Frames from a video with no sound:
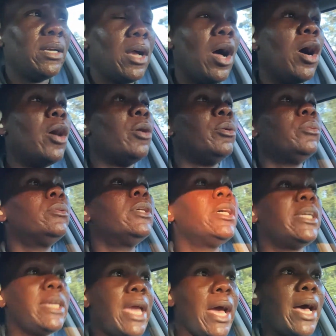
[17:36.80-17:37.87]
Oh,
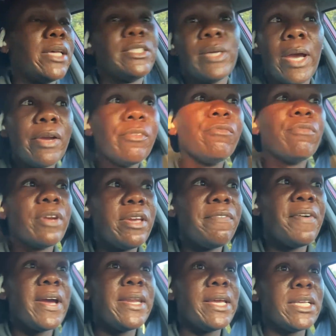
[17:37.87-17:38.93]
yeah. So I
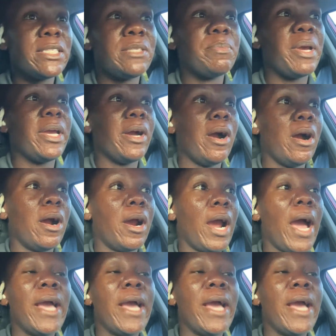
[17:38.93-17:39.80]
refinanced my car.